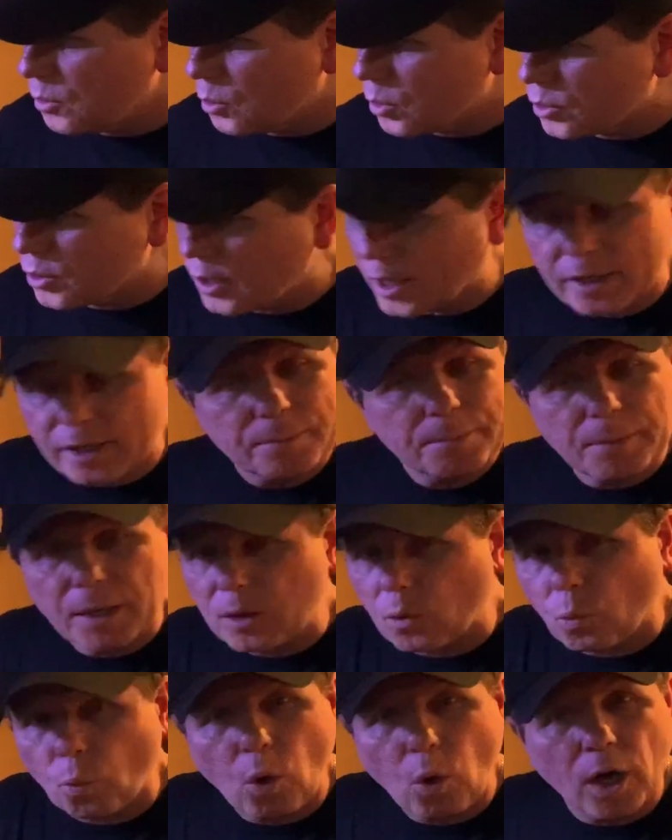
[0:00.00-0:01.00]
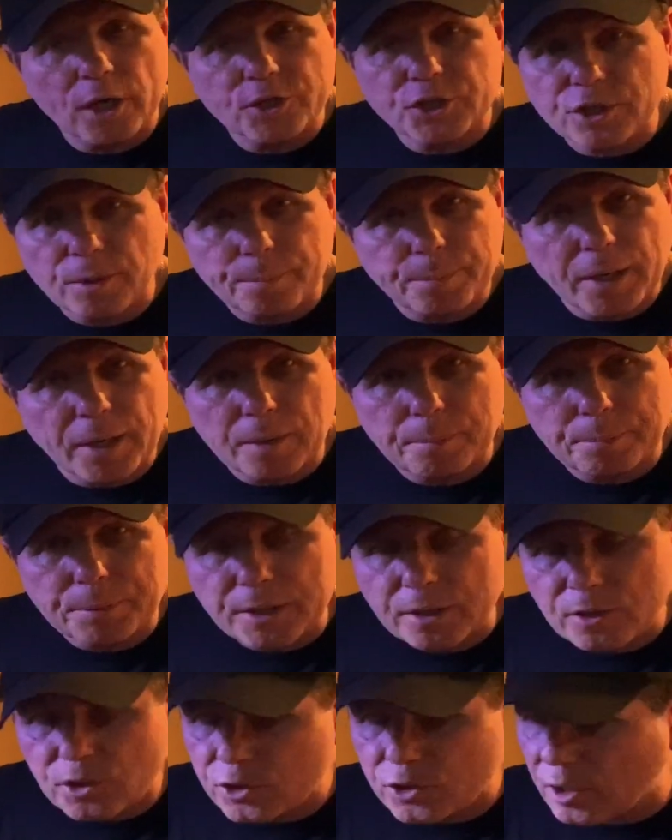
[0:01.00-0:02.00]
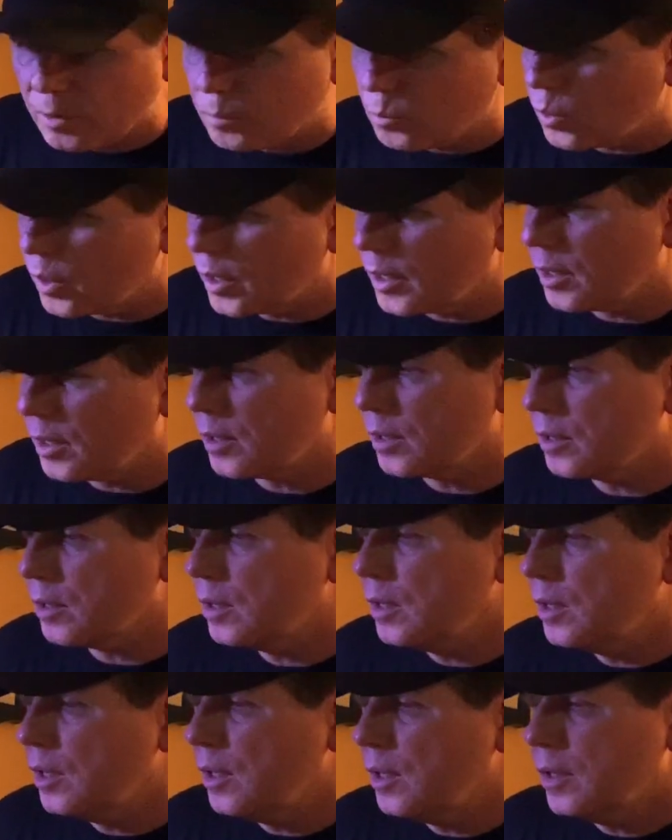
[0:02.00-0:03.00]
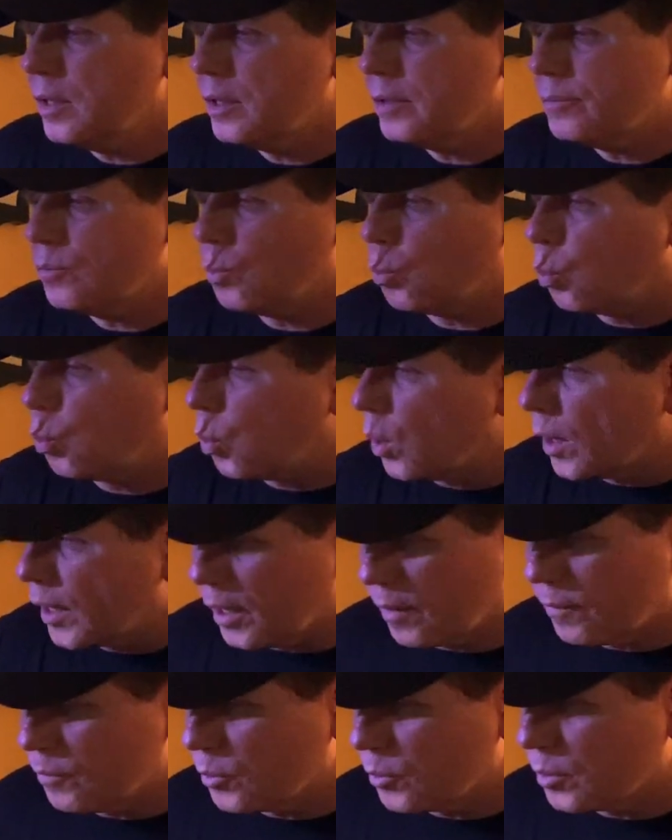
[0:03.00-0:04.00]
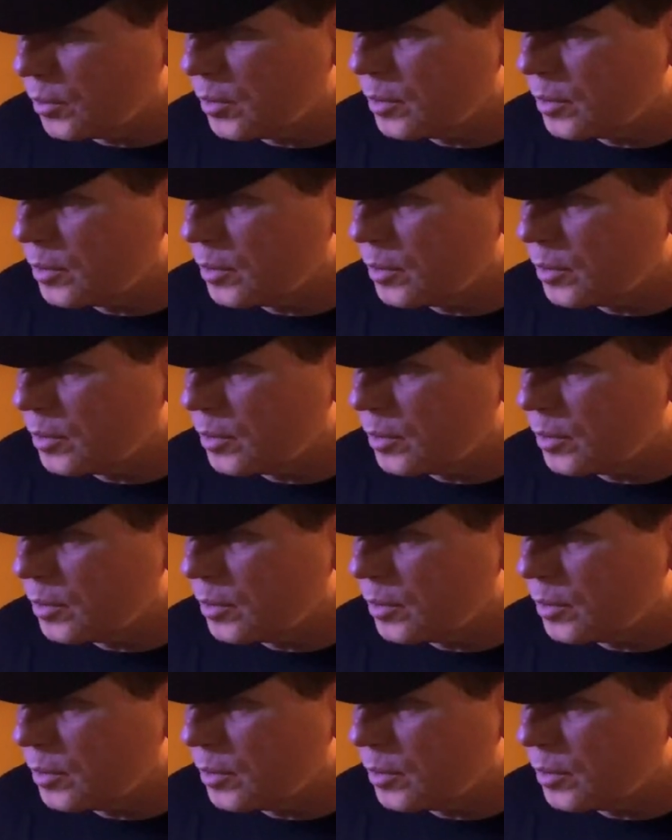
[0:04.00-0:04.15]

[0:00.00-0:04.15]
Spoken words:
looks like it might have washed up on a beach somewhere, whatever,